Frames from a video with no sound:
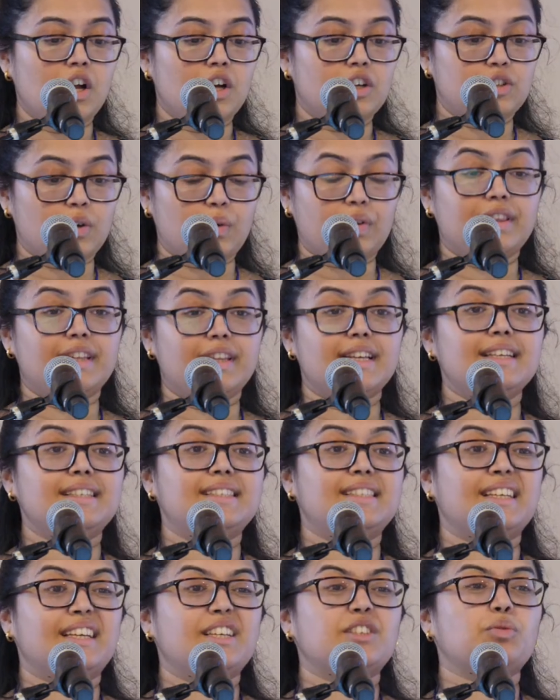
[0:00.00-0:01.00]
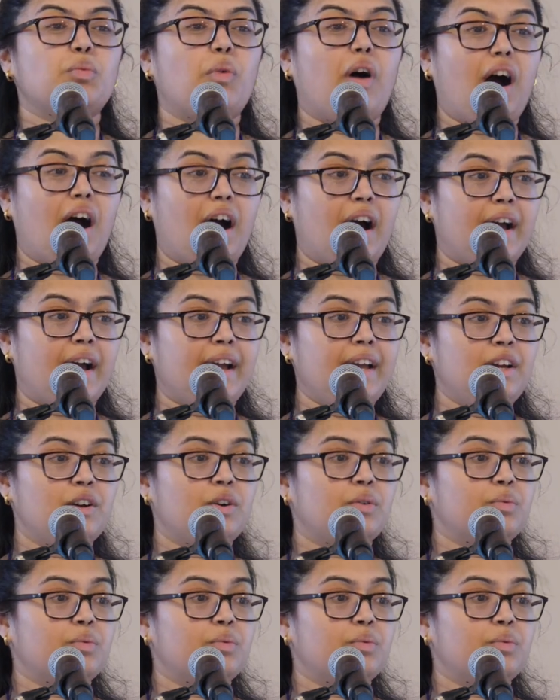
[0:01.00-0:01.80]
So this is why